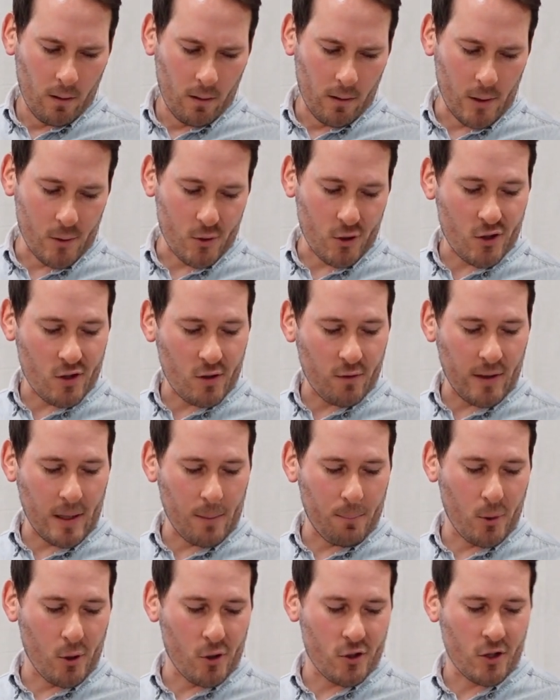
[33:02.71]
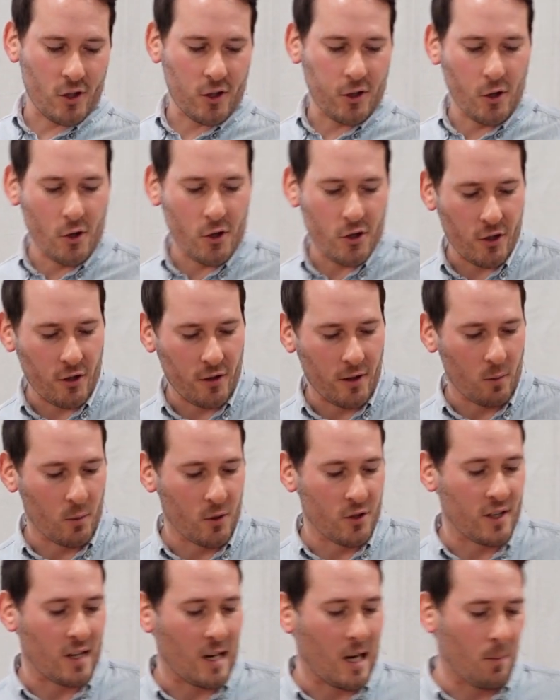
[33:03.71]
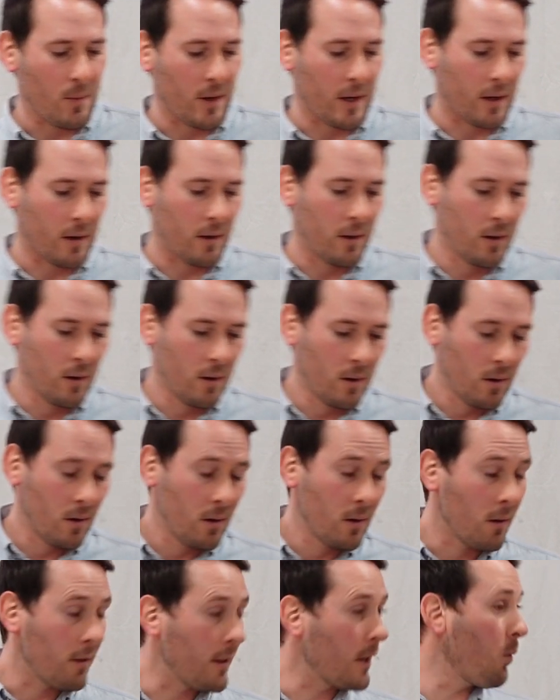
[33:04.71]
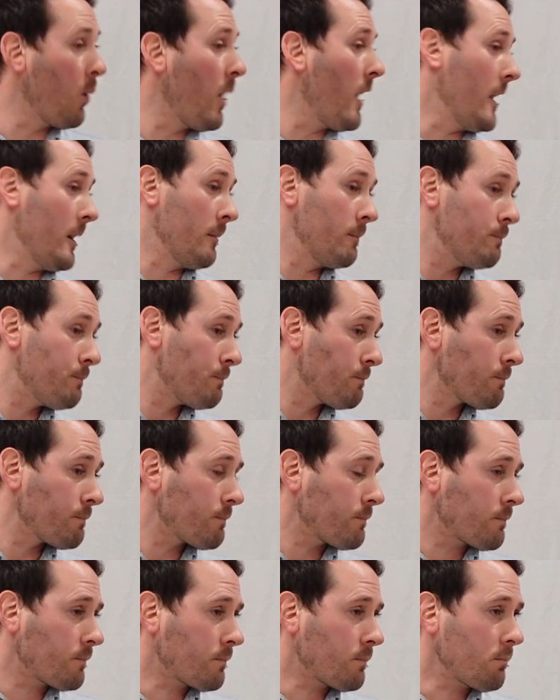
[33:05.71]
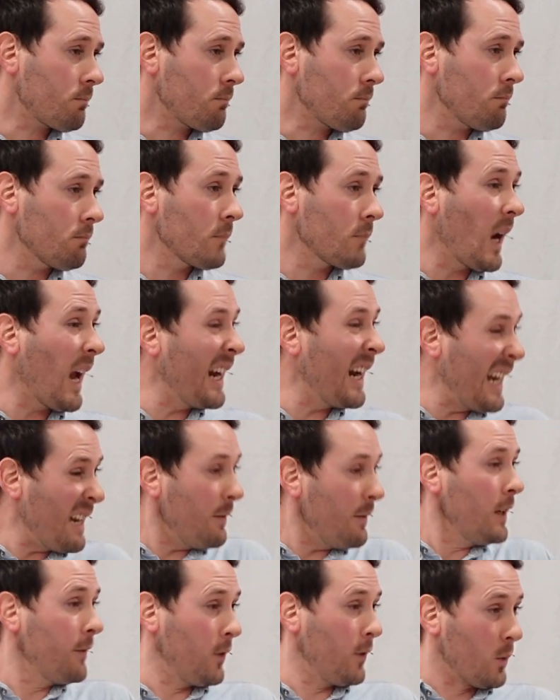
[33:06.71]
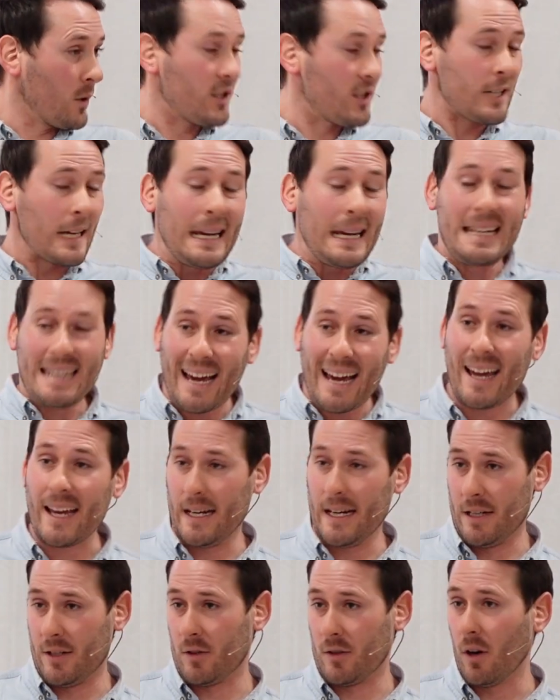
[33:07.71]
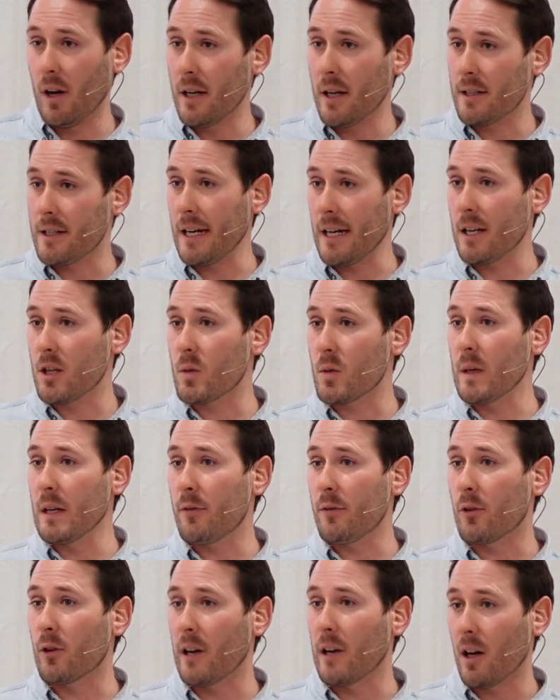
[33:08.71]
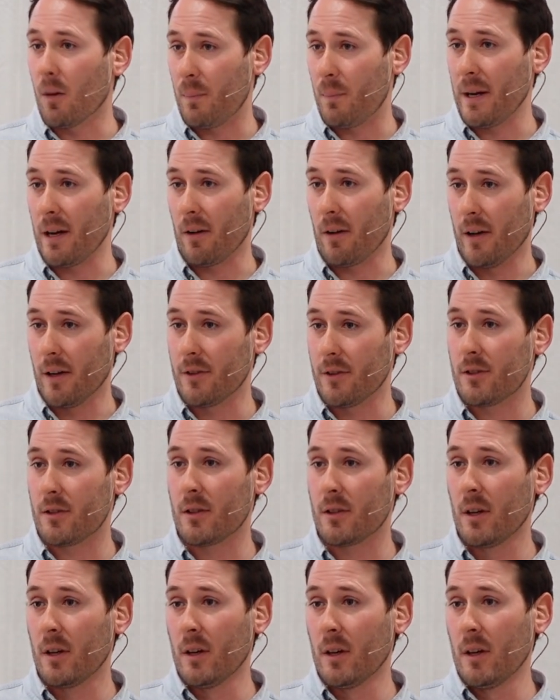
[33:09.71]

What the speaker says: There's a severe persecution that was coming their way. And even if it was 10 days, right, 10 24-hour periods,